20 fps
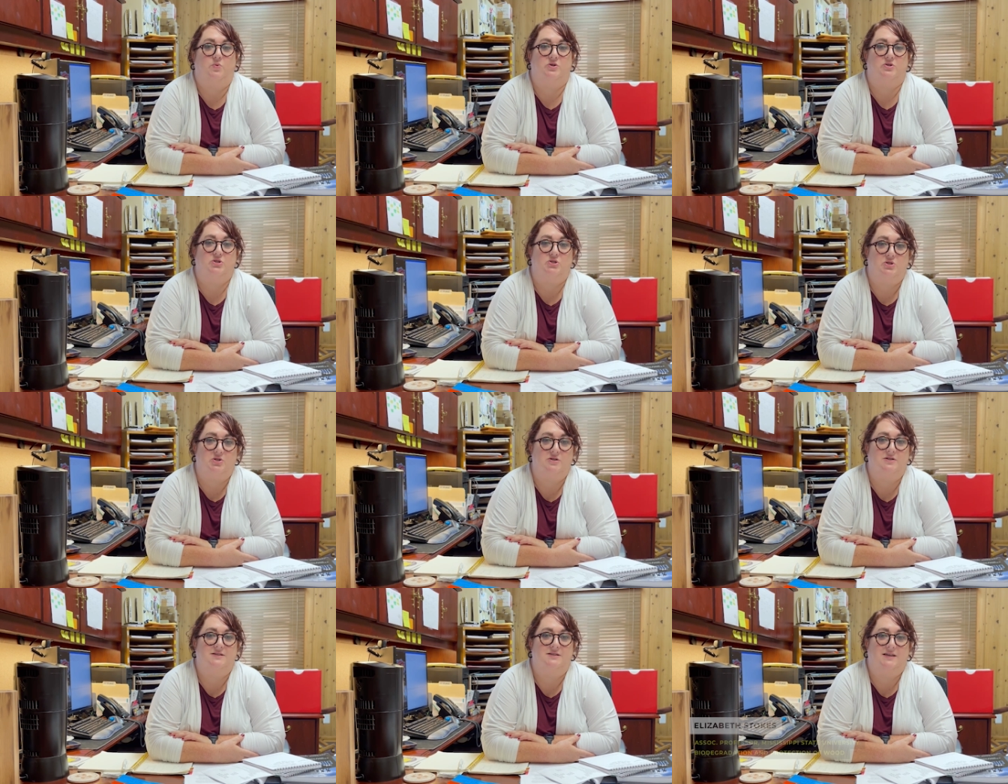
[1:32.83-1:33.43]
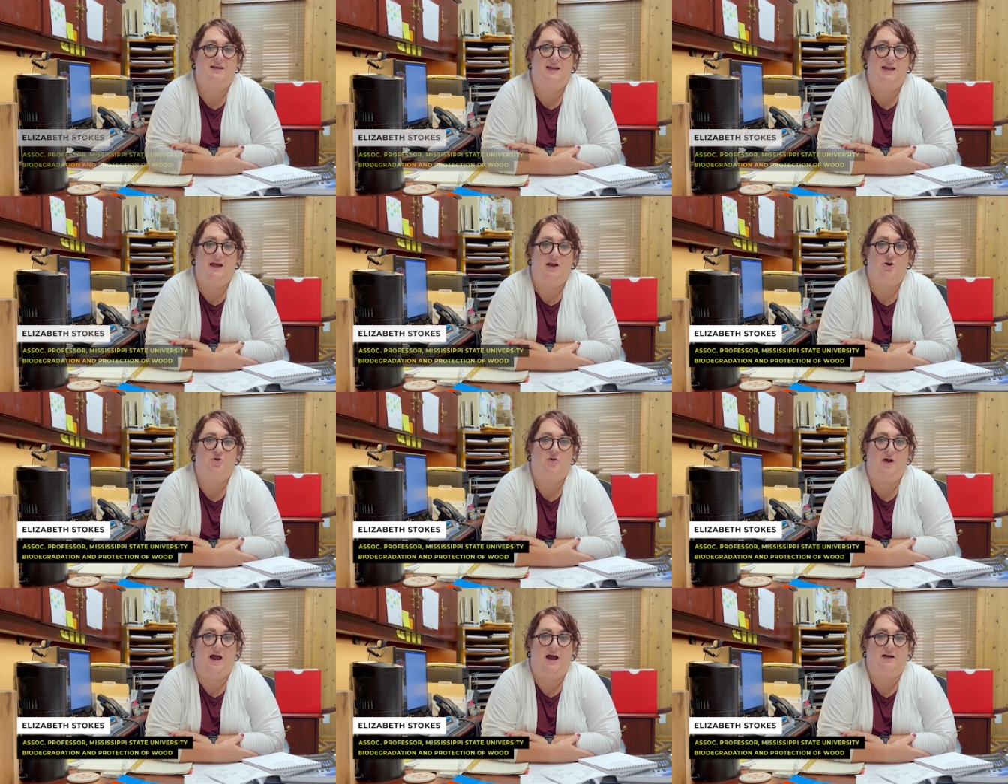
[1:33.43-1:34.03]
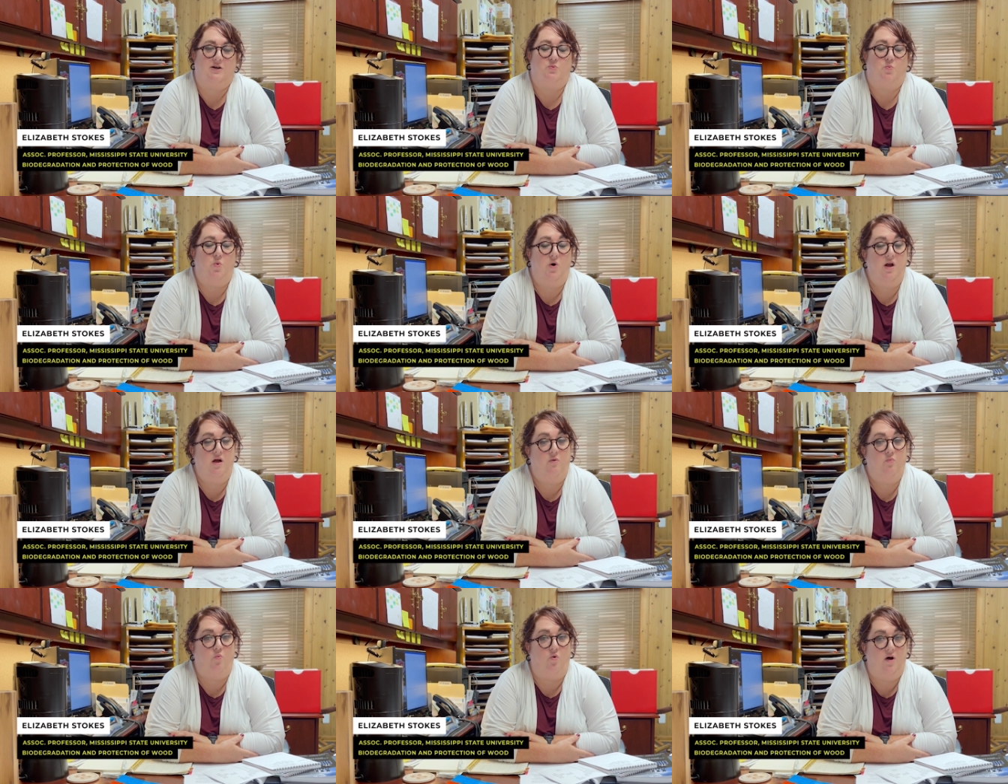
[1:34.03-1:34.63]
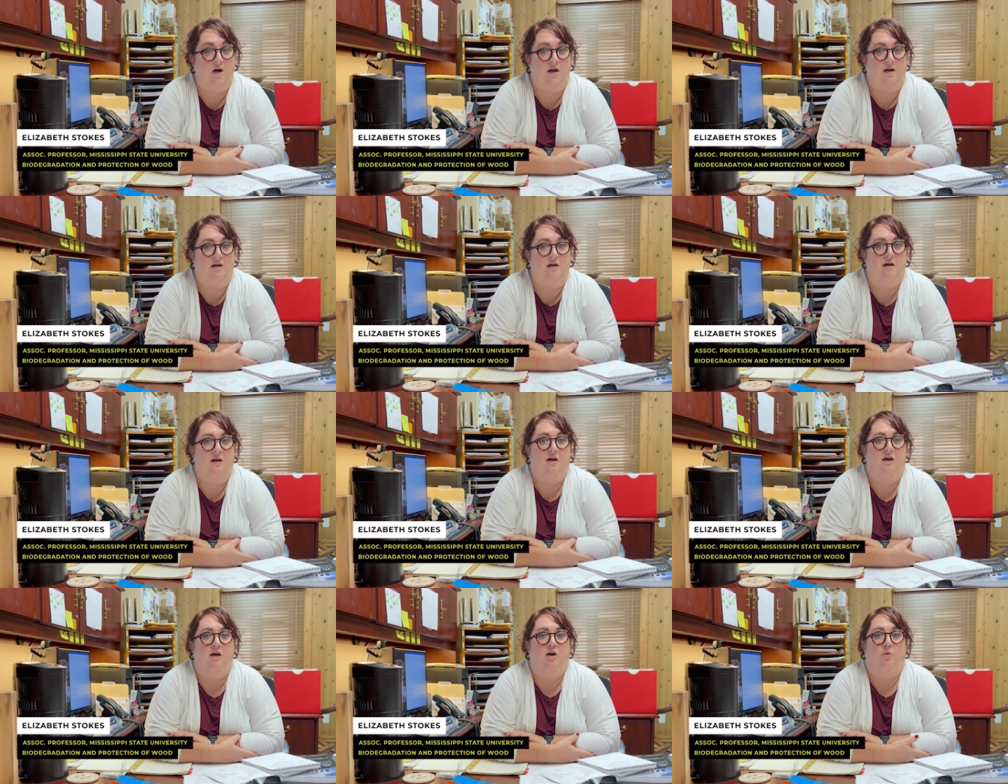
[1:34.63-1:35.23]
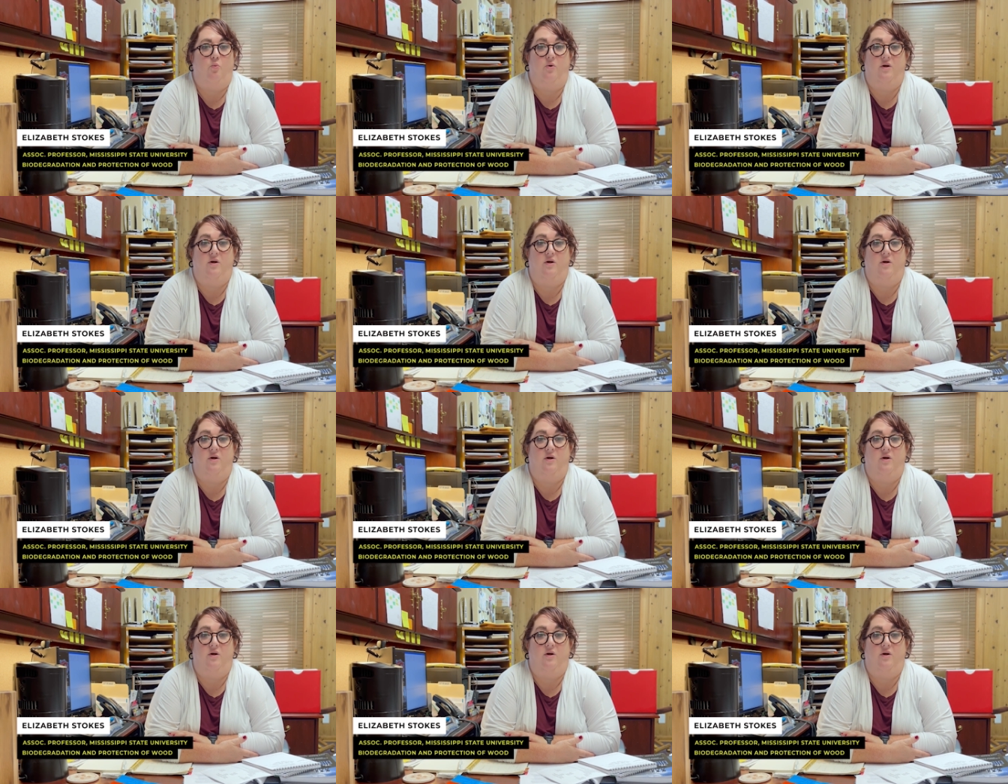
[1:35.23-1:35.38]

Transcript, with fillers: where students can interact one-on-one -on -one